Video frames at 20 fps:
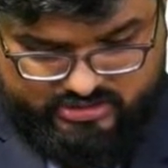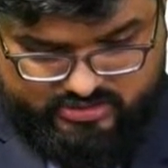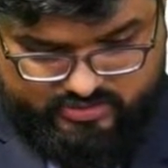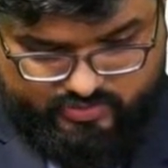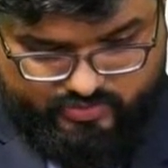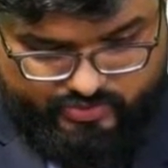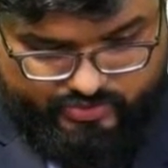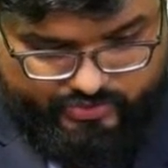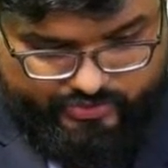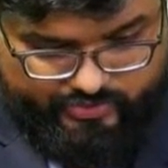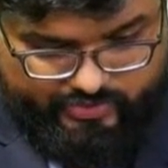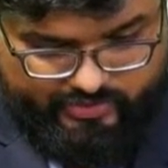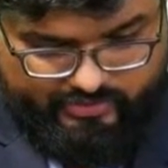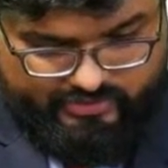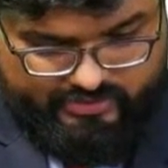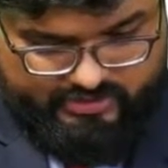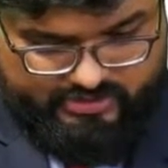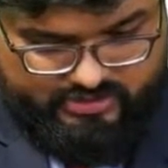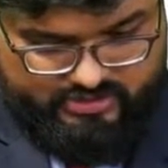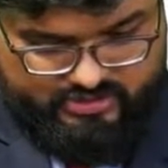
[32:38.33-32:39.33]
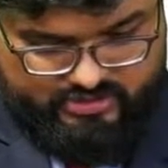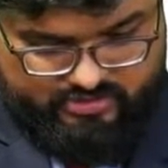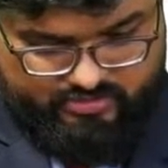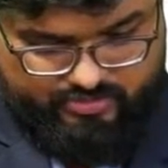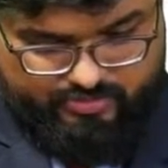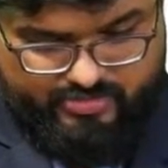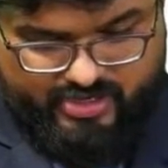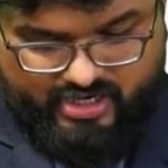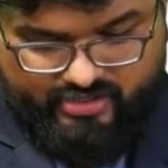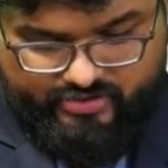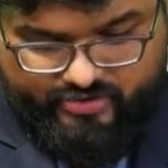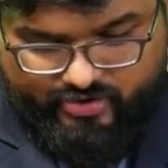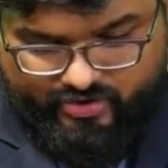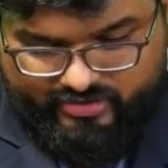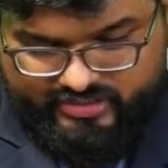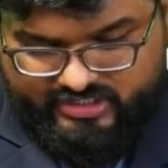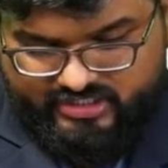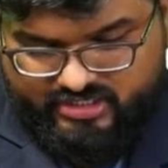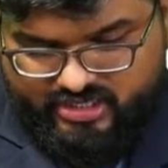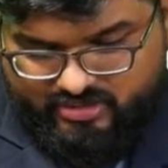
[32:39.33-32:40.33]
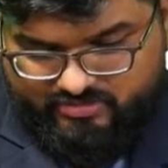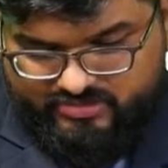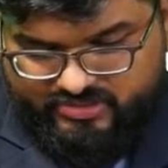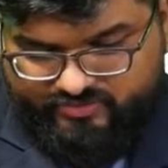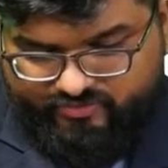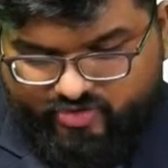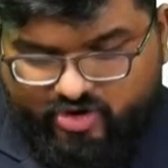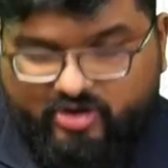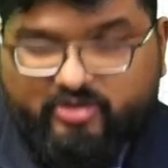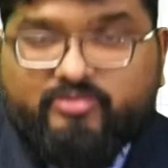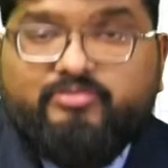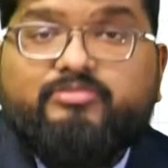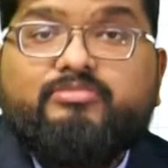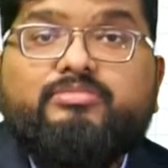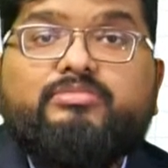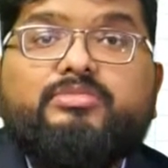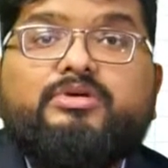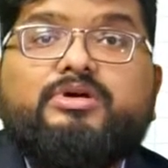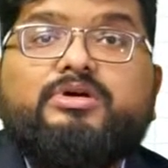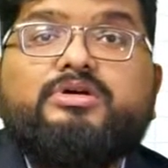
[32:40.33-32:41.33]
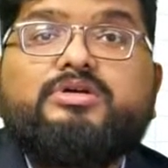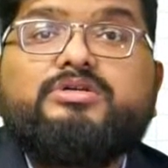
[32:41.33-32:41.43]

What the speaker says: what do you call that? Blood clotting comes from